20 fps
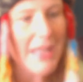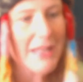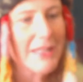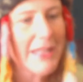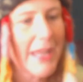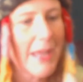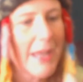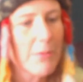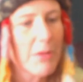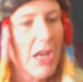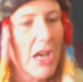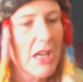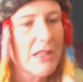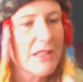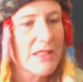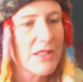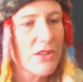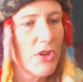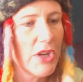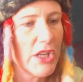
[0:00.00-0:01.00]
Bandcamp
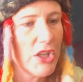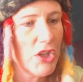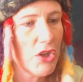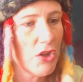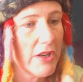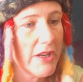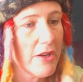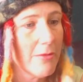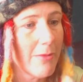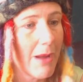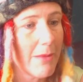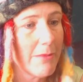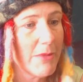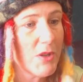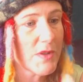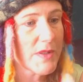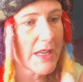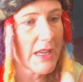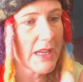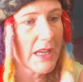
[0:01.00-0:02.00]
Goddess KRING, you can hear my
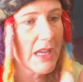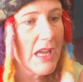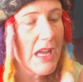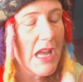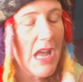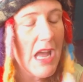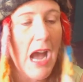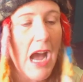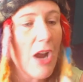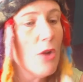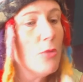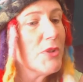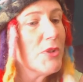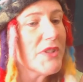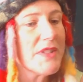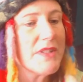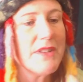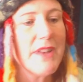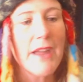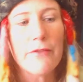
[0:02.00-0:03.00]
music. I
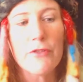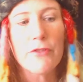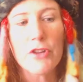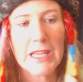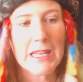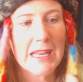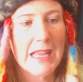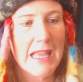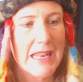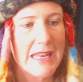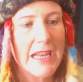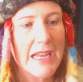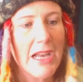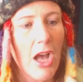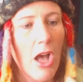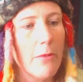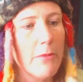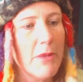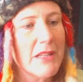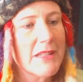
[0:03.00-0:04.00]
almost never get any
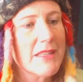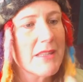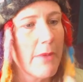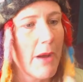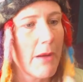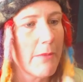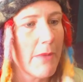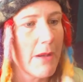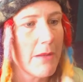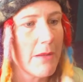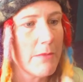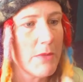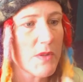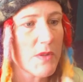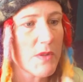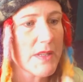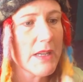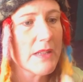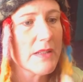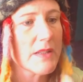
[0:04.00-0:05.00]
comments about my
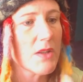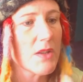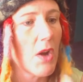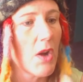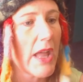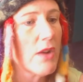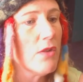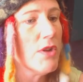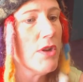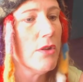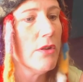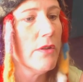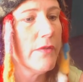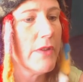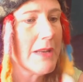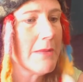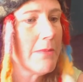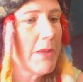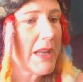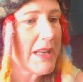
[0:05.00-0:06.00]
music, so I don't know
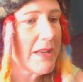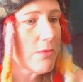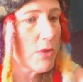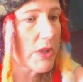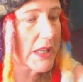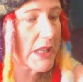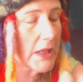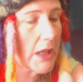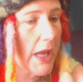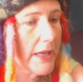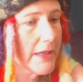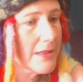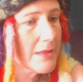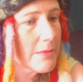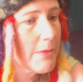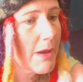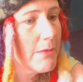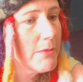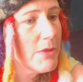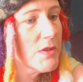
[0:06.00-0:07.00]
if anybody really
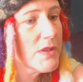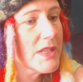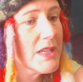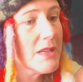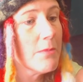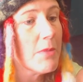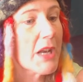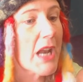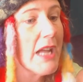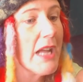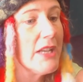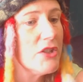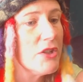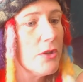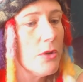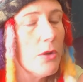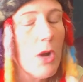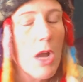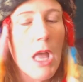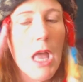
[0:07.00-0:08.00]
likes my music, but I
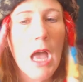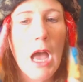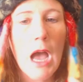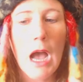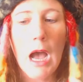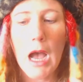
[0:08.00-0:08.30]
do.